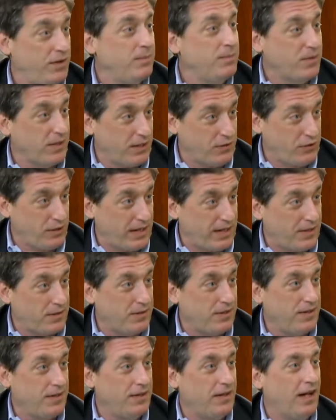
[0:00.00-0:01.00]
I'm glad you
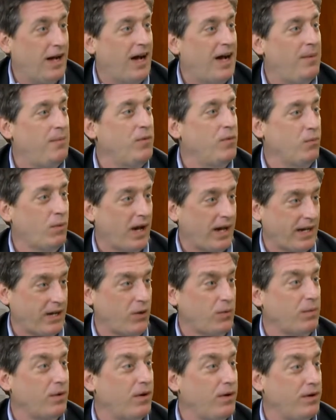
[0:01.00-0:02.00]
asked it. Rock
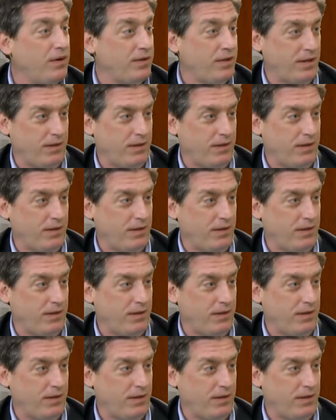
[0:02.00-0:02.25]
Hill Road is,